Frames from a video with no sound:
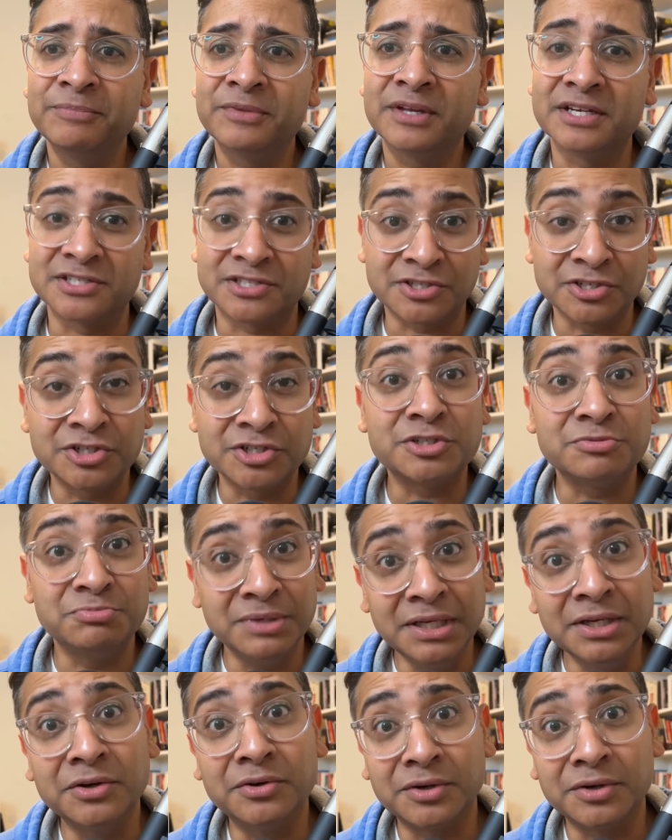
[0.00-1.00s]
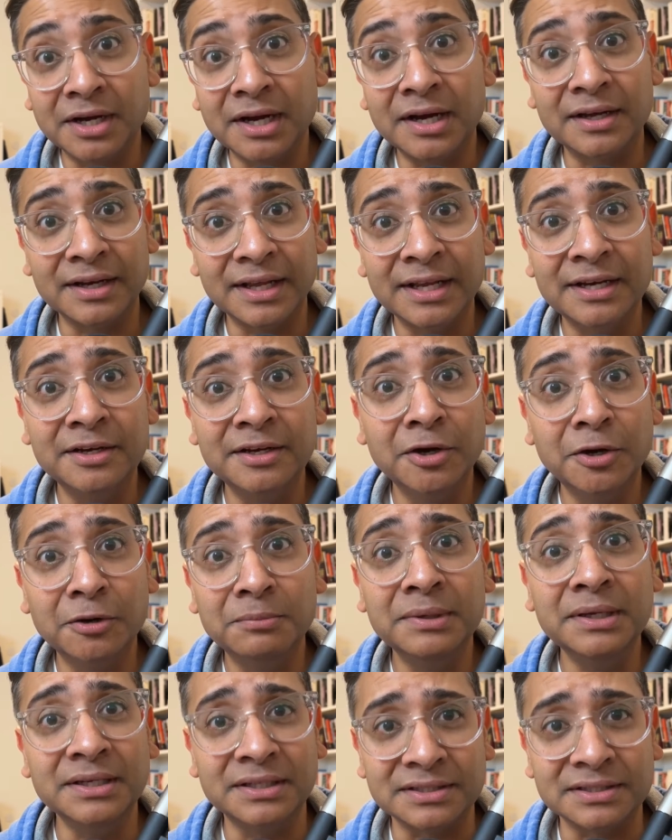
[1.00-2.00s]
Search me, O God, and know
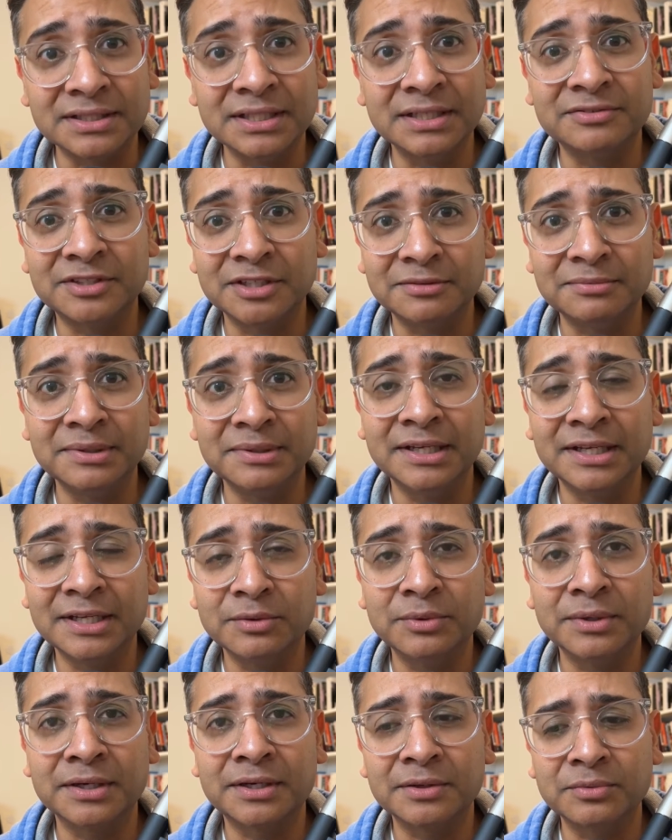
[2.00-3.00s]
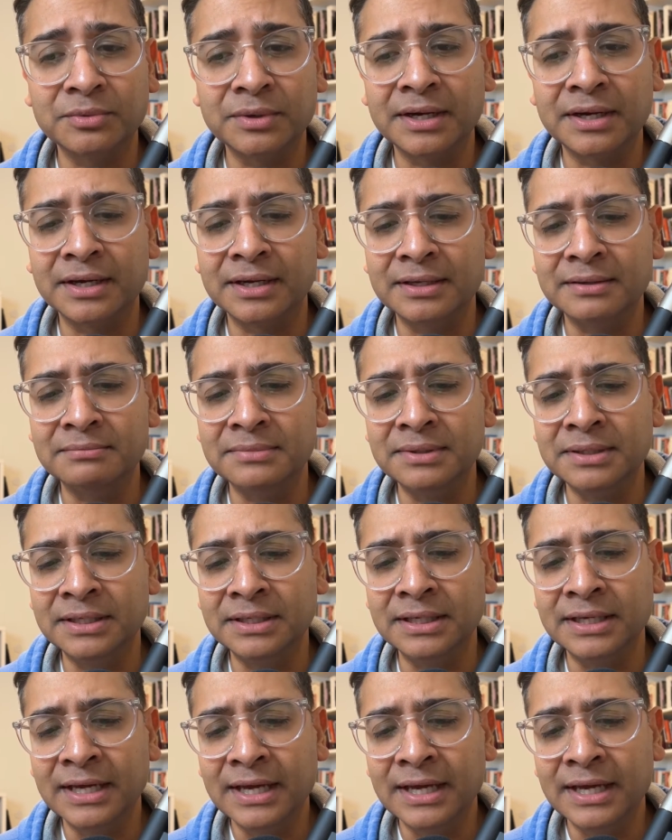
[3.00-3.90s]
me. See if there be any wicked way in me.